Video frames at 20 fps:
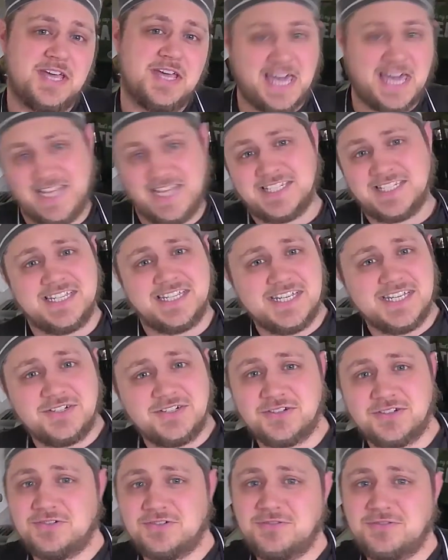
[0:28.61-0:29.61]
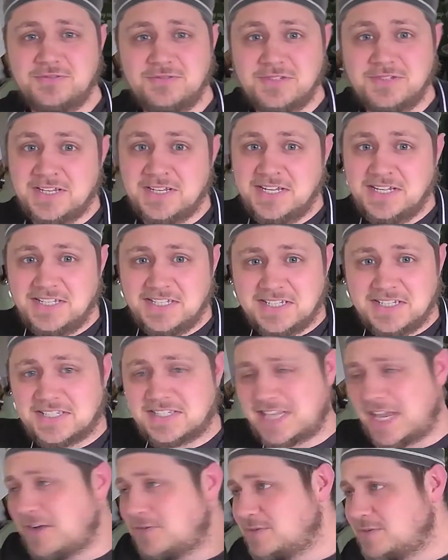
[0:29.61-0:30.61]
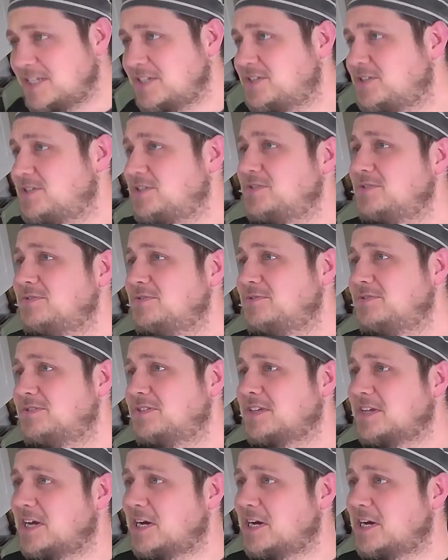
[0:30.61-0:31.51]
editing issues, sound issues.